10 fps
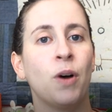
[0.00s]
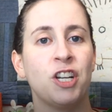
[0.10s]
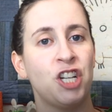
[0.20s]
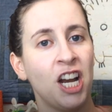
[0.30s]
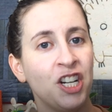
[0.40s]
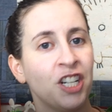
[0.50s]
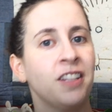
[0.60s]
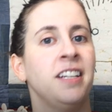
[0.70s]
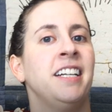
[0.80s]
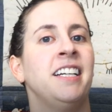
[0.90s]
what changing
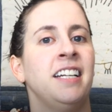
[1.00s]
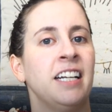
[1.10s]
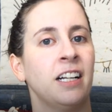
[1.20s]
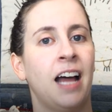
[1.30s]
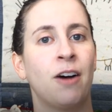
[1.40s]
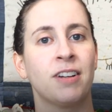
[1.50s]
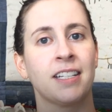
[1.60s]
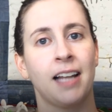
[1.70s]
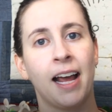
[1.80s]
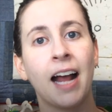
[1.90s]
the needle out
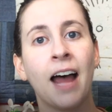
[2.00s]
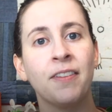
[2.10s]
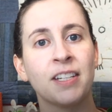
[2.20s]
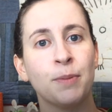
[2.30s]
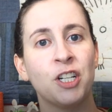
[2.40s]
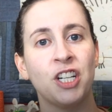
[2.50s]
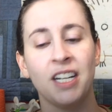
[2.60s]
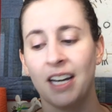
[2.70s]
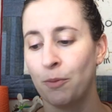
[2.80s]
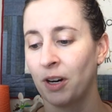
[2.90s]
is like on this
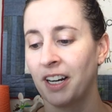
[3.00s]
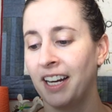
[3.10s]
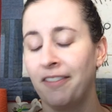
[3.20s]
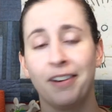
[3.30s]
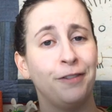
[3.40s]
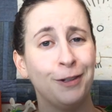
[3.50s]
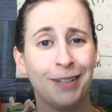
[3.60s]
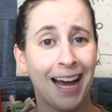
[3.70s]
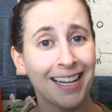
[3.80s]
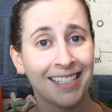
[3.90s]
machine and we're gonna give it a few
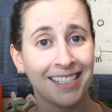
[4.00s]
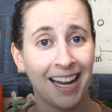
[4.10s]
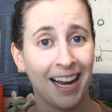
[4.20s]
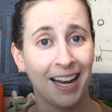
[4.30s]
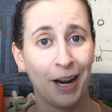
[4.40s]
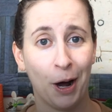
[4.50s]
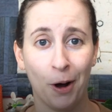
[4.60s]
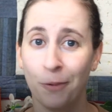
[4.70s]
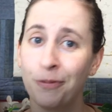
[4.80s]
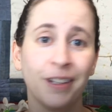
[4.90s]
tests and
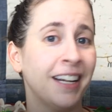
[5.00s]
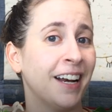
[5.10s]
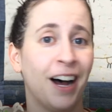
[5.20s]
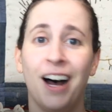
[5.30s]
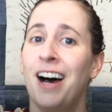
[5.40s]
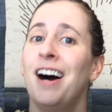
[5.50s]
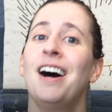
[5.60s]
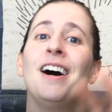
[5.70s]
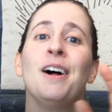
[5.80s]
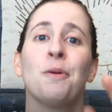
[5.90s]
hopefully it
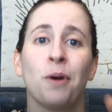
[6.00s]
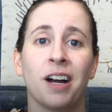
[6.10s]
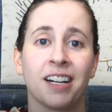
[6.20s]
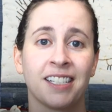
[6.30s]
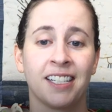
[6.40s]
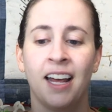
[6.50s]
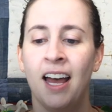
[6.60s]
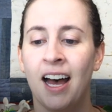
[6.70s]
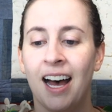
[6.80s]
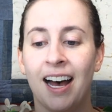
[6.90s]
all works.
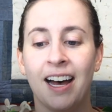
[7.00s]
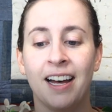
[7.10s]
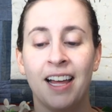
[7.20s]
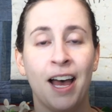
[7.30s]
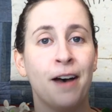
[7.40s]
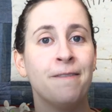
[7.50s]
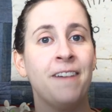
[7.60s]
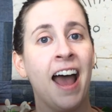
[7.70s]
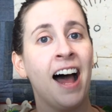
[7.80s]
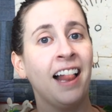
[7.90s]
Uh,
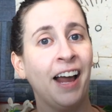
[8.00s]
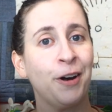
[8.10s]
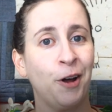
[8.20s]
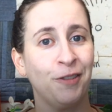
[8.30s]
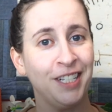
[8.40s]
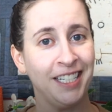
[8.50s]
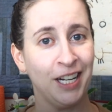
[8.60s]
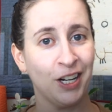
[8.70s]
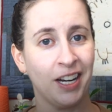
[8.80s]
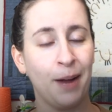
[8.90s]
Val, I don't know if she's
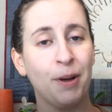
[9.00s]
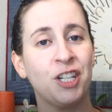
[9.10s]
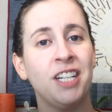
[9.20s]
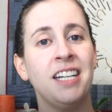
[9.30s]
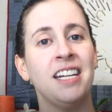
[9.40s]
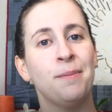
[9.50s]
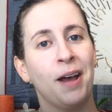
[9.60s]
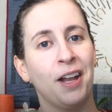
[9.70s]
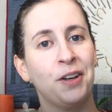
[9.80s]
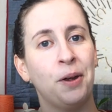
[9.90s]
here today, but she
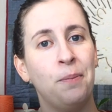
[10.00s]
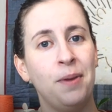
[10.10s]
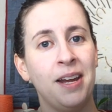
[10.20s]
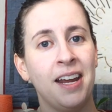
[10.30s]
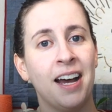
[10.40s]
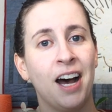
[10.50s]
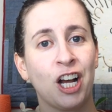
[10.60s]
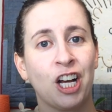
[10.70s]
emailed me a